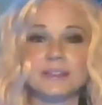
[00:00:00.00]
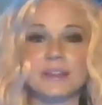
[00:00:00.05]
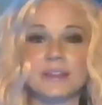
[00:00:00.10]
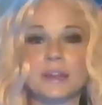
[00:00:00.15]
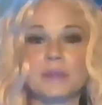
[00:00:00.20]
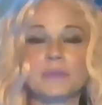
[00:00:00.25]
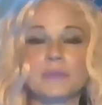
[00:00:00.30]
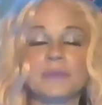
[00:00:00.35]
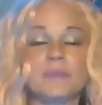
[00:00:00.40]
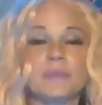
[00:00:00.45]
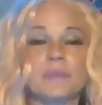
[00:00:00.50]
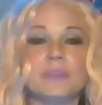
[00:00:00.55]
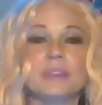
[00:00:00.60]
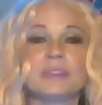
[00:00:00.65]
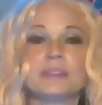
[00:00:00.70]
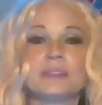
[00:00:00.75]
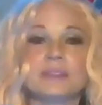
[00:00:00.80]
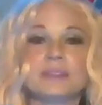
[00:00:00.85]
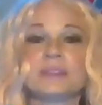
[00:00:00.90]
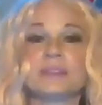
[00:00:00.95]
Like,
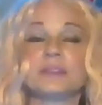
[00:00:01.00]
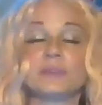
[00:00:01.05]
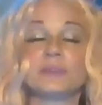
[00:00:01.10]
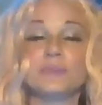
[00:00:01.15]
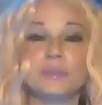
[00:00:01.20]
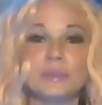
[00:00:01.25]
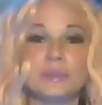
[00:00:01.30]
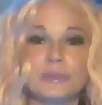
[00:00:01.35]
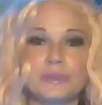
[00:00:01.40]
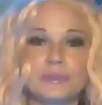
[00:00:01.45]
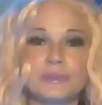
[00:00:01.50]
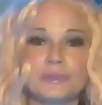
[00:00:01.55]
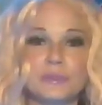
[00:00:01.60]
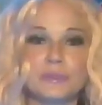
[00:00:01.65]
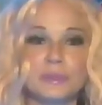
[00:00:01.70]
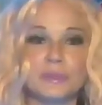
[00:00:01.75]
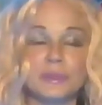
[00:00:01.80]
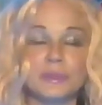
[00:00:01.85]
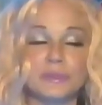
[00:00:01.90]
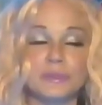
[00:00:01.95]
this is a beautiful,
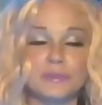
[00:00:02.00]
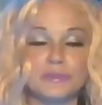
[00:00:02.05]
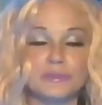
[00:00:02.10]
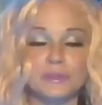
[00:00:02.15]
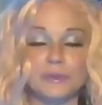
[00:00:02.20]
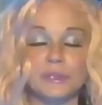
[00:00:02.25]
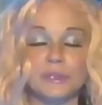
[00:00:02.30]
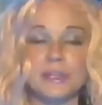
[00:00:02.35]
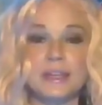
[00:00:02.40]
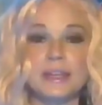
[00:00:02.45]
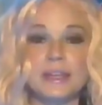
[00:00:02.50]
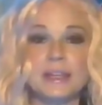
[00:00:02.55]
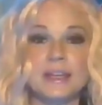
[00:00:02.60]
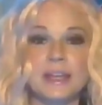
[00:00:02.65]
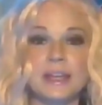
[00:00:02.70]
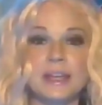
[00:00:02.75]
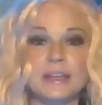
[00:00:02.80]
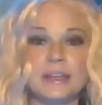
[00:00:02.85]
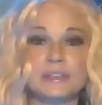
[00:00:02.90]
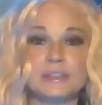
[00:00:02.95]
beautiful
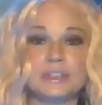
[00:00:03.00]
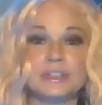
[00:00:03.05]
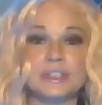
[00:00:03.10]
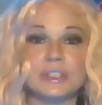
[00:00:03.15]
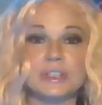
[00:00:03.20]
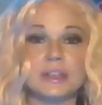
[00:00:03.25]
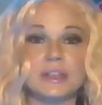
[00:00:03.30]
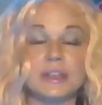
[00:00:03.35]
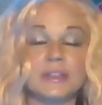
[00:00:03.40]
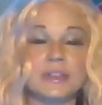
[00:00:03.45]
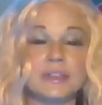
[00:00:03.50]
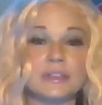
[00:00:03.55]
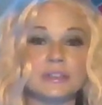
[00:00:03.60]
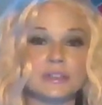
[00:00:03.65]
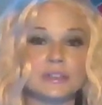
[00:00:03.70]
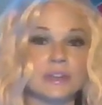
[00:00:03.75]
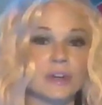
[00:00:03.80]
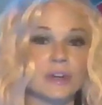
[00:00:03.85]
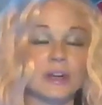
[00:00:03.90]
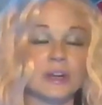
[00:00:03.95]
energy, and these
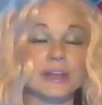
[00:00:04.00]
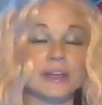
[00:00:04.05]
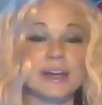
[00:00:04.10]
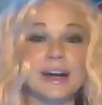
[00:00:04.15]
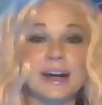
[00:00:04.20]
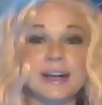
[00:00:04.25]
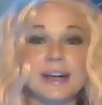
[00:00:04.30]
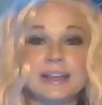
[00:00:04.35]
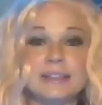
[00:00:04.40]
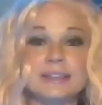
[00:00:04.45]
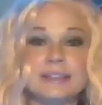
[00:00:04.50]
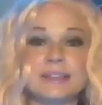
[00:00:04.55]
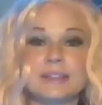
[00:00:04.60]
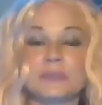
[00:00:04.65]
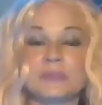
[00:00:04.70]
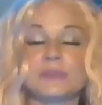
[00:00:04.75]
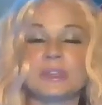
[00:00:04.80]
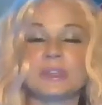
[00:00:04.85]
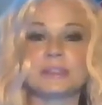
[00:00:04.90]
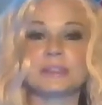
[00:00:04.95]
are our guides
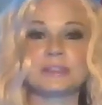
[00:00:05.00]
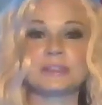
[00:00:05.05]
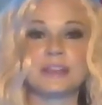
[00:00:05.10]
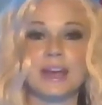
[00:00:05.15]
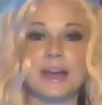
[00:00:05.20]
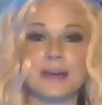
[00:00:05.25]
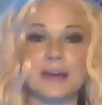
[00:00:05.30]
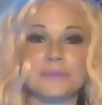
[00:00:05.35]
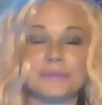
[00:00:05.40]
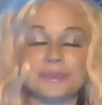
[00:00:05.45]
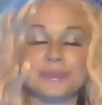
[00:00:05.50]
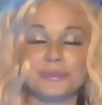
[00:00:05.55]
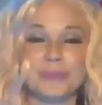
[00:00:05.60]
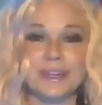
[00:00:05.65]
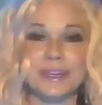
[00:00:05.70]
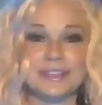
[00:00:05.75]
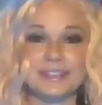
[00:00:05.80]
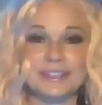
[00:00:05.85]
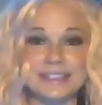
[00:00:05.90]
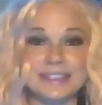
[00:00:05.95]
that we can tap
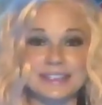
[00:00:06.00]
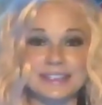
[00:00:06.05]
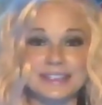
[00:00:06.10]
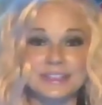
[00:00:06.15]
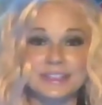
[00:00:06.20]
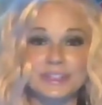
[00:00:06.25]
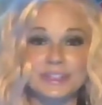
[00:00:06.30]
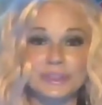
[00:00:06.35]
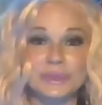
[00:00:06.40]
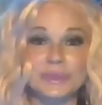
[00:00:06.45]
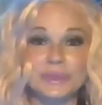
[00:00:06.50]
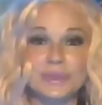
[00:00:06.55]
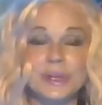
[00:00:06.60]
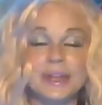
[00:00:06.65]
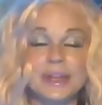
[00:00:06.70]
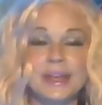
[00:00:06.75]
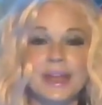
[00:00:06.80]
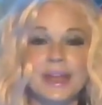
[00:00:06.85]
directly into.